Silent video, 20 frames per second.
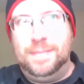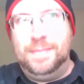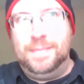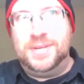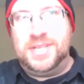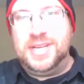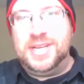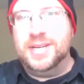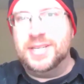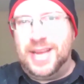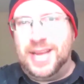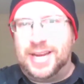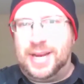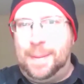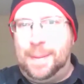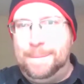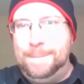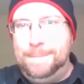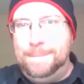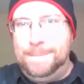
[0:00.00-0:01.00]
seen as like
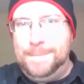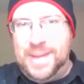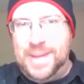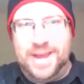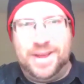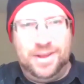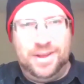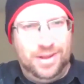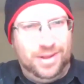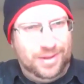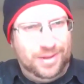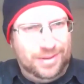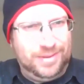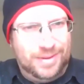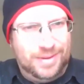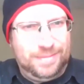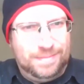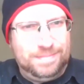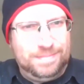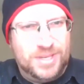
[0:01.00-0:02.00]
male
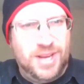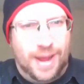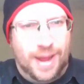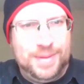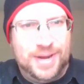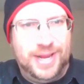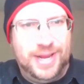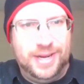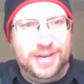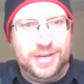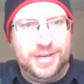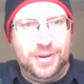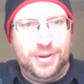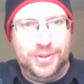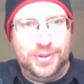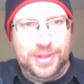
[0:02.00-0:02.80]
dominated. Yes, you know,